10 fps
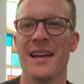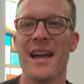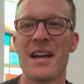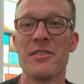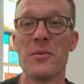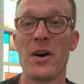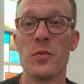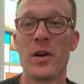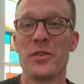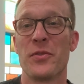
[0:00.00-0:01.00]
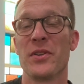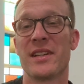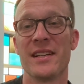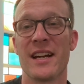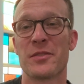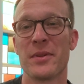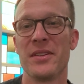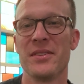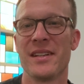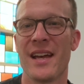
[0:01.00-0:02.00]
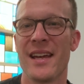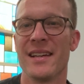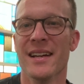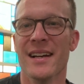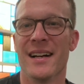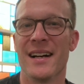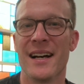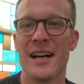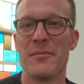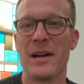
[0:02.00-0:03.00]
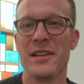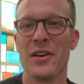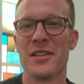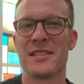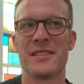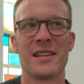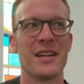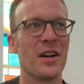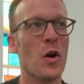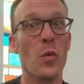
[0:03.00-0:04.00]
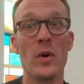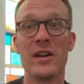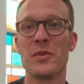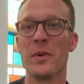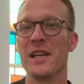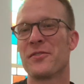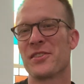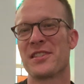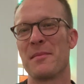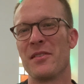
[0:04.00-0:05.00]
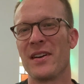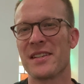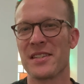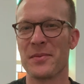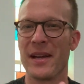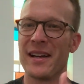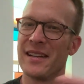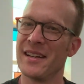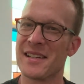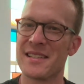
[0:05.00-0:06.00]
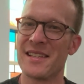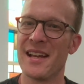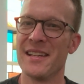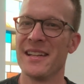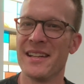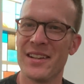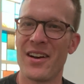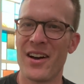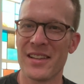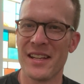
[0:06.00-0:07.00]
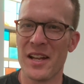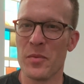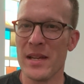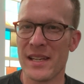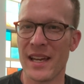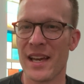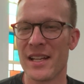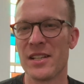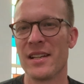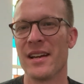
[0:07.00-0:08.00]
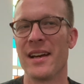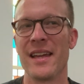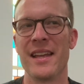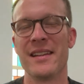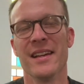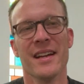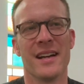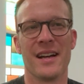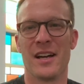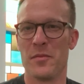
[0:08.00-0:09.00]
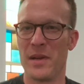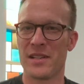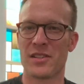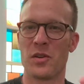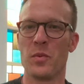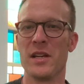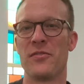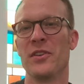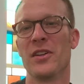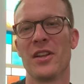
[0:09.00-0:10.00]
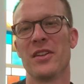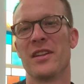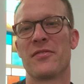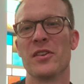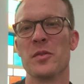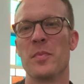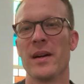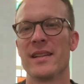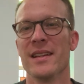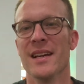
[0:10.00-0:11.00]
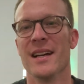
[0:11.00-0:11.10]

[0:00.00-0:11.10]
Hey everyone, wonderful to connect with you today. I know this is a weird week for some of us as we had an extended holiday weekend and it makes our week feel a little different. But